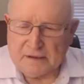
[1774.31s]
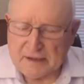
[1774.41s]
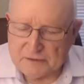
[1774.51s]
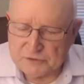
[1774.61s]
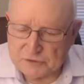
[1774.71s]

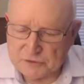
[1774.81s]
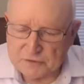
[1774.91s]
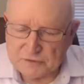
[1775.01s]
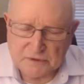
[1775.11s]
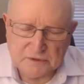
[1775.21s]
And
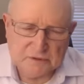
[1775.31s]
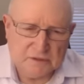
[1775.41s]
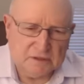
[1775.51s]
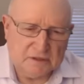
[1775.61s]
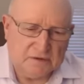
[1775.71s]
so
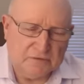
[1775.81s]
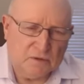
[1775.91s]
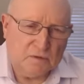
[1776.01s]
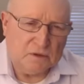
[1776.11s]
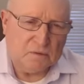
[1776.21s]
if
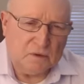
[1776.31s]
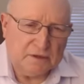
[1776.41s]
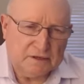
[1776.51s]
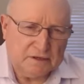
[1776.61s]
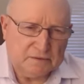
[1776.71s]
you are
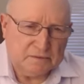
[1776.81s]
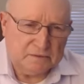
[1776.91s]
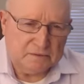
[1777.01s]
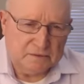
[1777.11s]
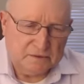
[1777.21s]
wanting to
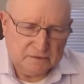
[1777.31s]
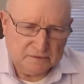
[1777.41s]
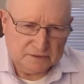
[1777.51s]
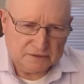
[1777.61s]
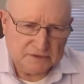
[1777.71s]

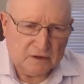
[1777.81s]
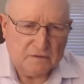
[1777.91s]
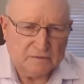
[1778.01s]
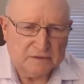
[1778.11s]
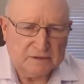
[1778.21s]

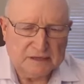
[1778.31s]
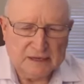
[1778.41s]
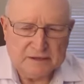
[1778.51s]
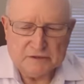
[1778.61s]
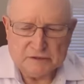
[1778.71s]
resolve
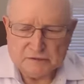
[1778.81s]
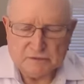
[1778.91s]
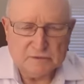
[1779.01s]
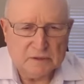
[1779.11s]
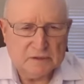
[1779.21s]
an issue